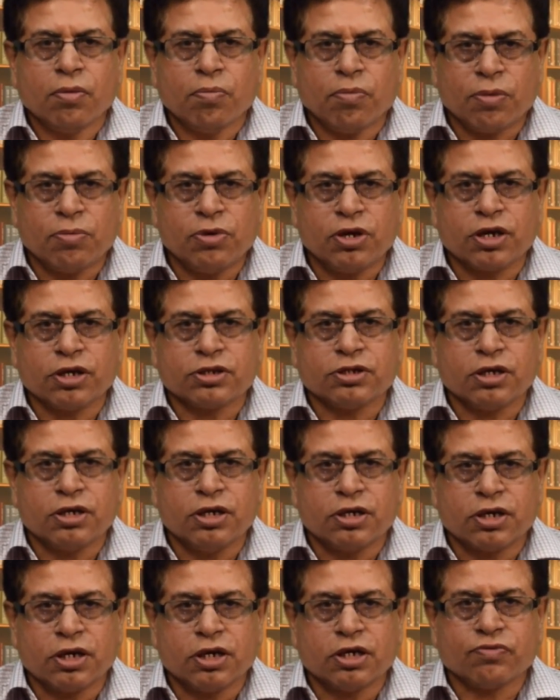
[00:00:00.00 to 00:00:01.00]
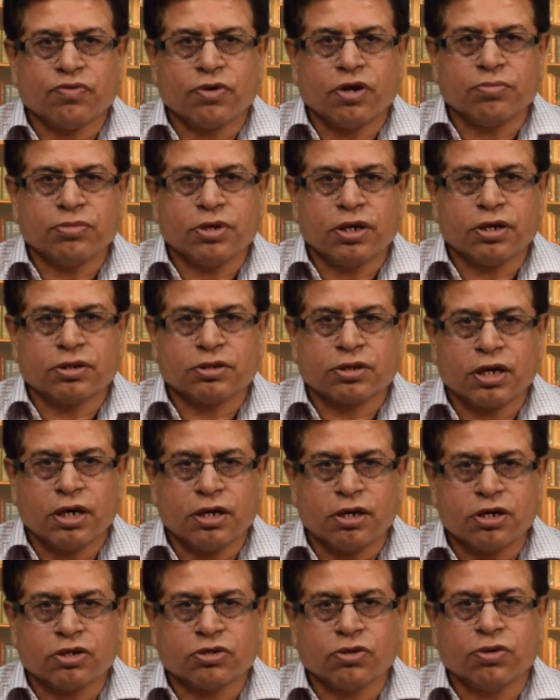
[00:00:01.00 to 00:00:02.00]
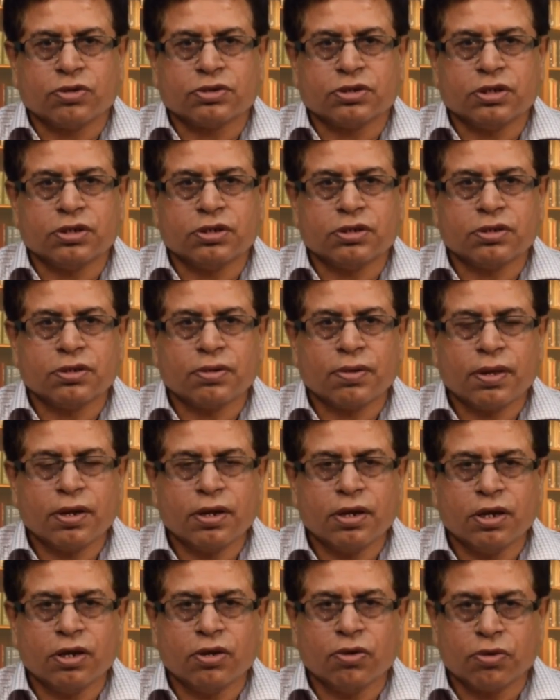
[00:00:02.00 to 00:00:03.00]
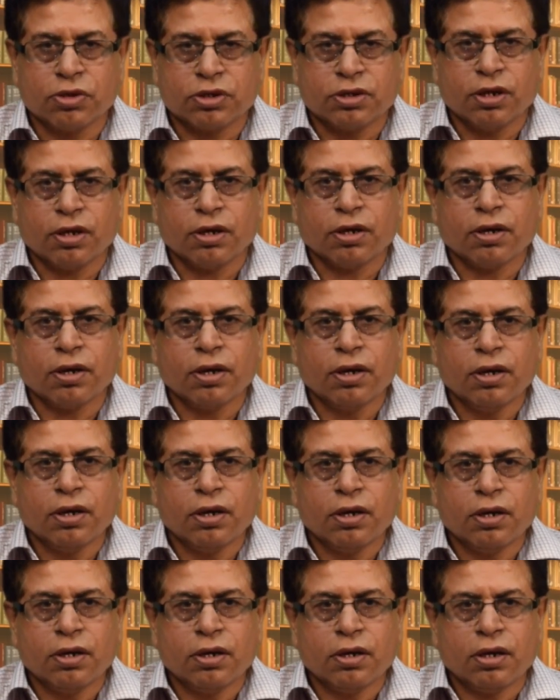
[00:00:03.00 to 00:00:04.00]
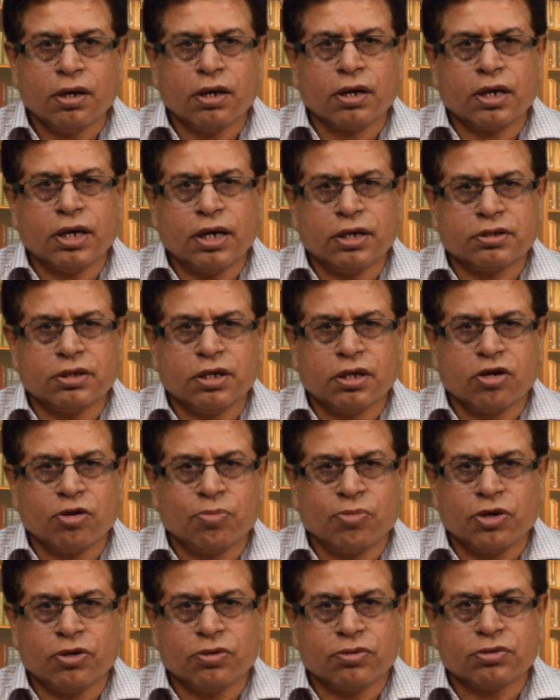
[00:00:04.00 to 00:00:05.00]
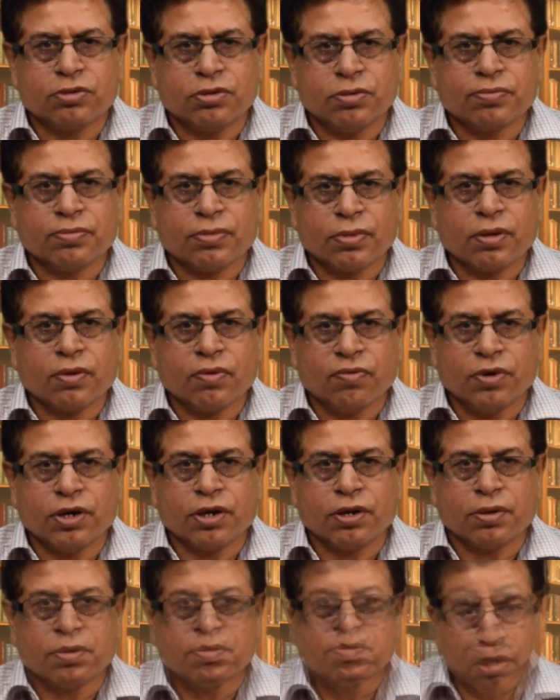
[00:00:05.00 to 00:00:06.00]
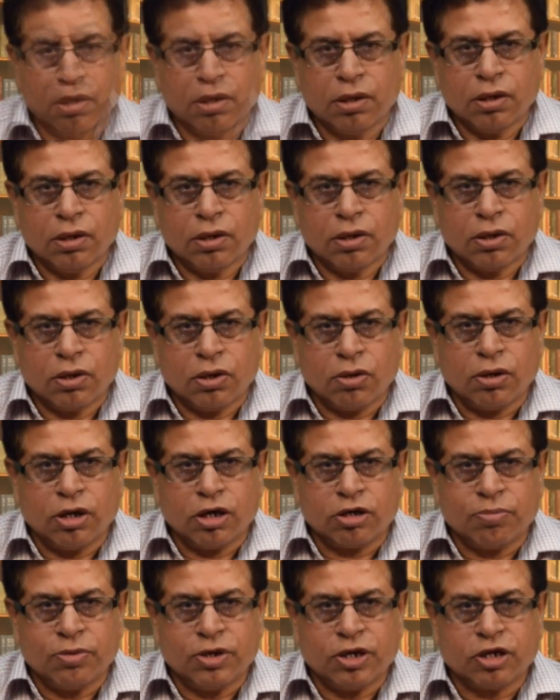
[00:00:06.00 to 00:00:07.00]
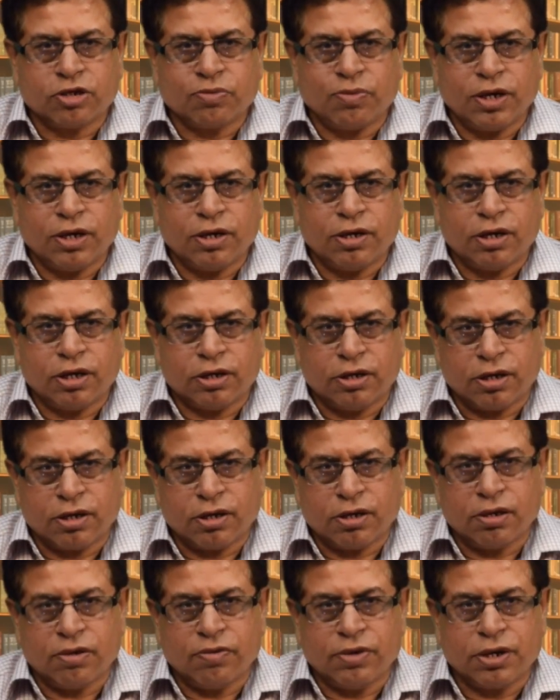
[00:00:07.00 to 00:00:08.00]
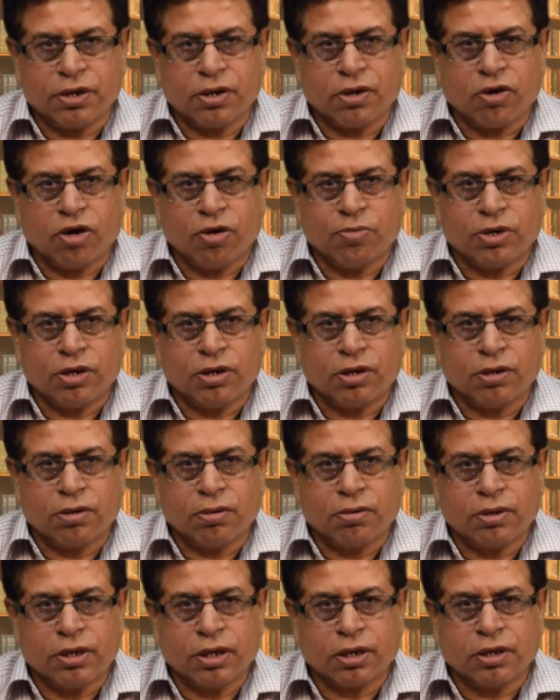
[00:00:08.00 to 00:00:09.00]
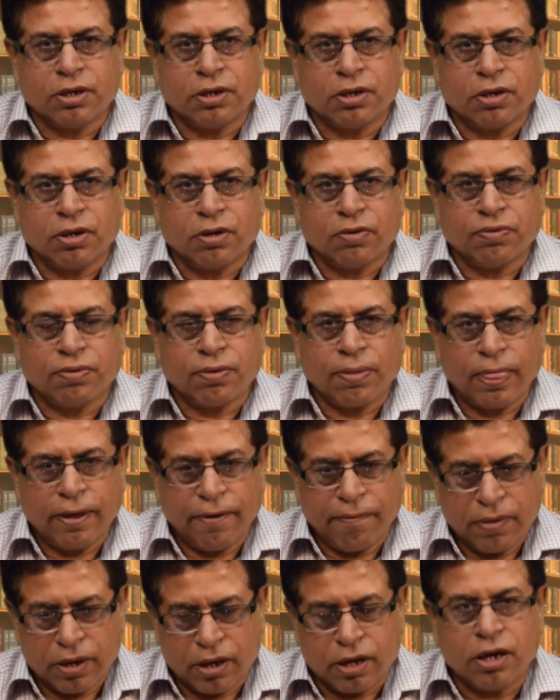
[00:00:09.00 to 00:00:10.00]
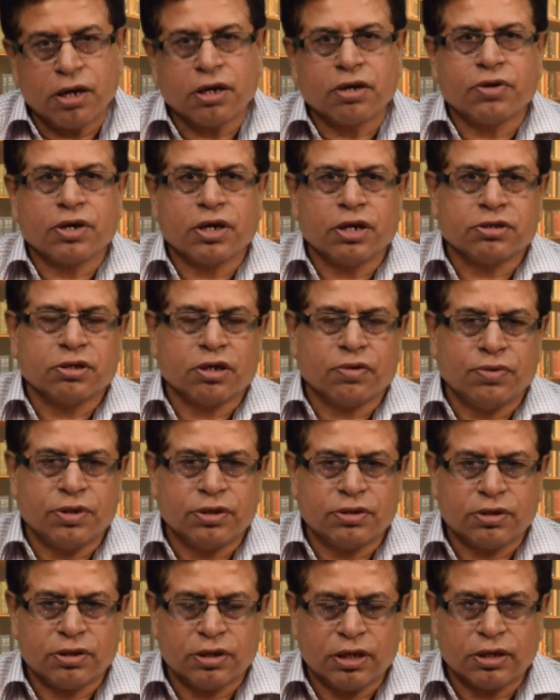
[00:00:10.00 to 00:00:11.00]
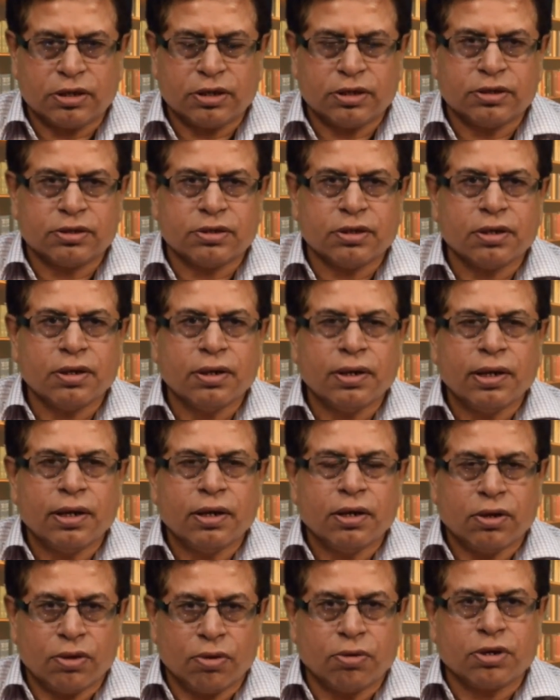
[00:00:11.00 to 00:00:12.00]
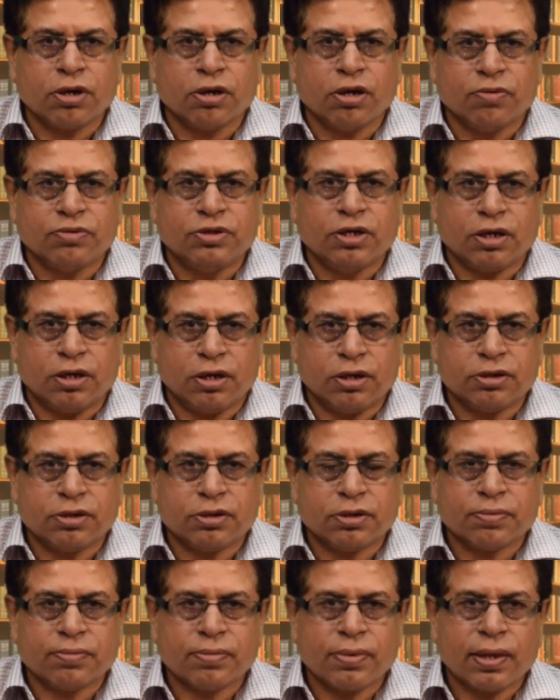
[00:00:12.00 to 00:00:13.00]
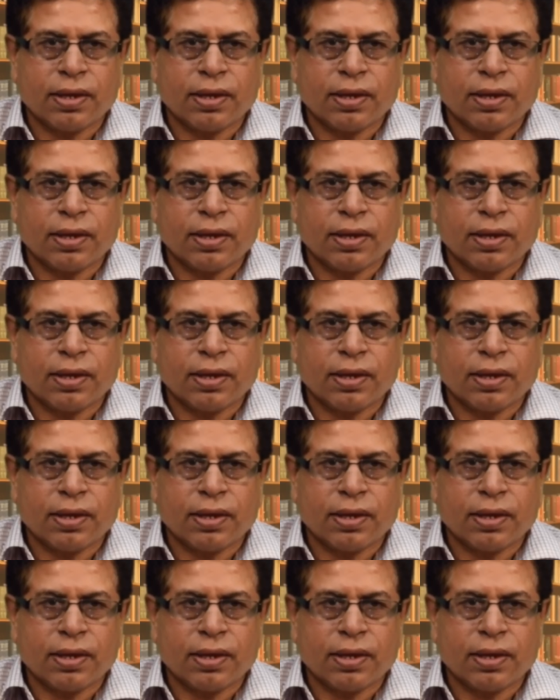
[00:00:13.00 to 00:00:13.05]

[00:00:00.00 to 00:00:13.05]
publication details from the secondary sources in original or as the reproduced one. Now let me explain another very common technique of current awareness service, that is routing of journals.